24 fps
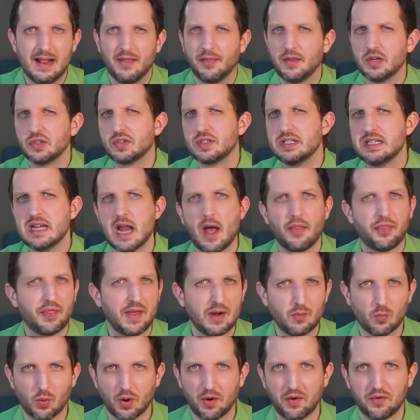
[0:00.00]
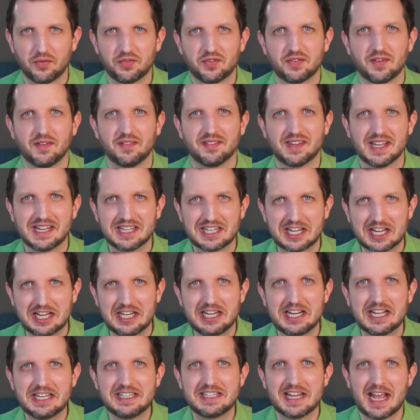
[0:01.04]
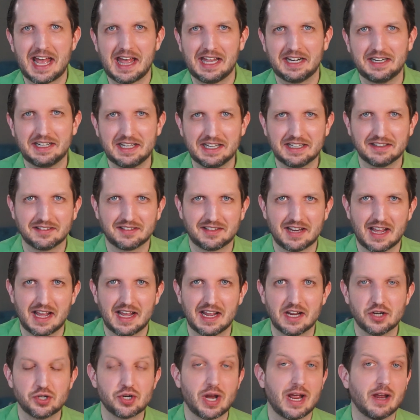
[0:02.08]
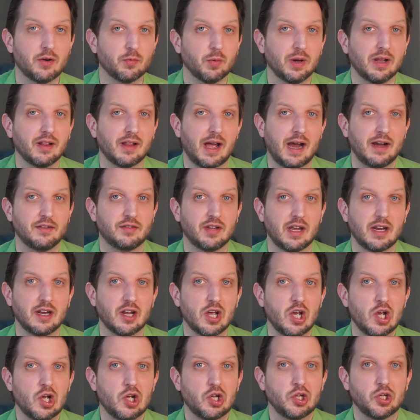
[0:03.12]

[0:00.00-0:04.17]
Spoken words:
There's nothing worse than getting into editing stage and realizing